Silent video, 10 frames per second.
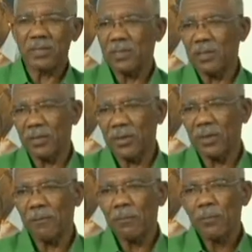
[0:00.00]
next to
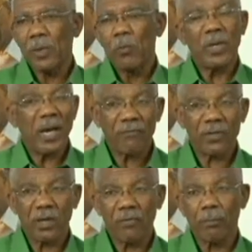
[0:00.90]
nothing. We have
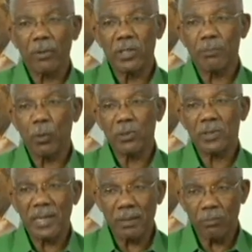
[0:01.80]
to give the police
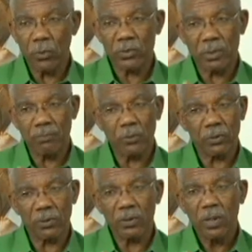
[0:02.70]
boats, and most
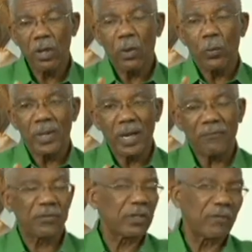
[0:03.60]
important, we
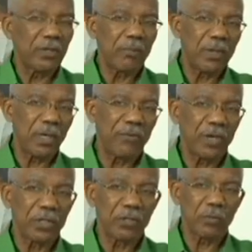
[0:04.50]
have to give them
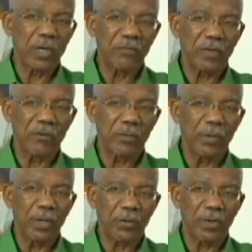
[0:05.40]
aviation, we have to give
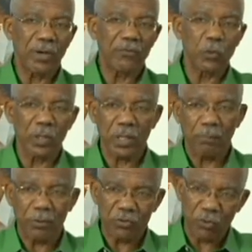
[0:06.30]
them aircraft so they
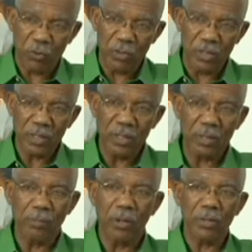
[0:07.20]
can patrol
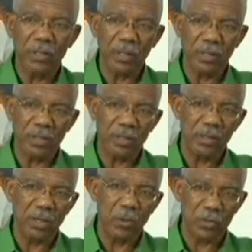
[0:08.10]

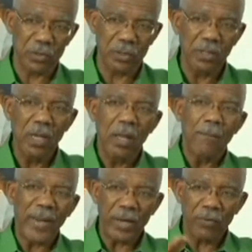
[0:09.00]
the coast
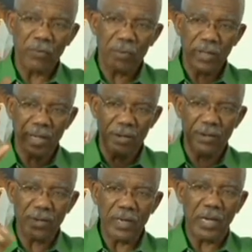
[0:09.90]
by
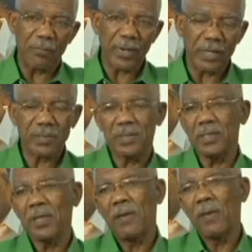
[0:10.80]
air and by
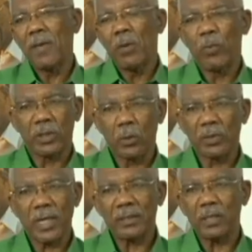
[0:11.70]
sea. Without
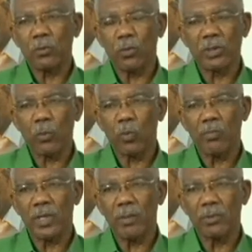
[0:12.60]
that, I don't think we'd
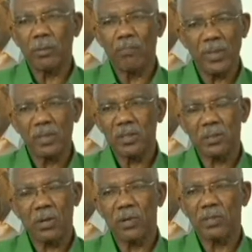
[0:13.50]
be able to beat the
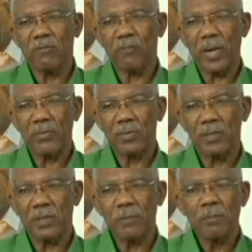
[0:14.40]
scourge of
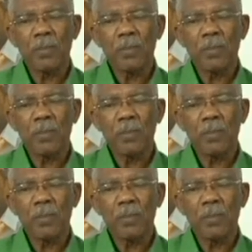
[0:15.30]
piracy.